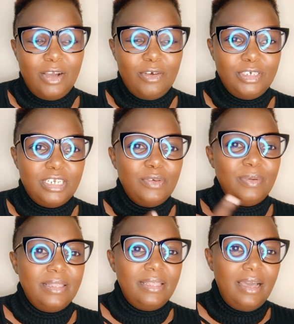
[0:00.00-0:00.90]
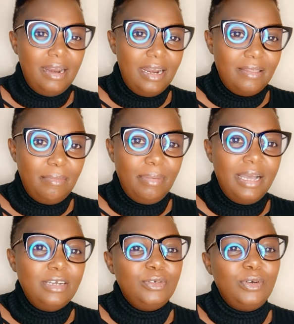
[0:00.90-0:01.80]
contract with another
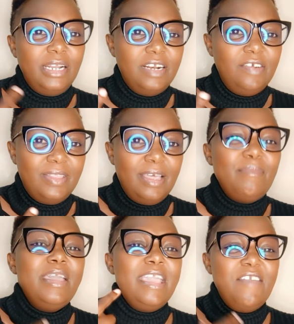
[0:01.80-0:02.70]
bank to collect for them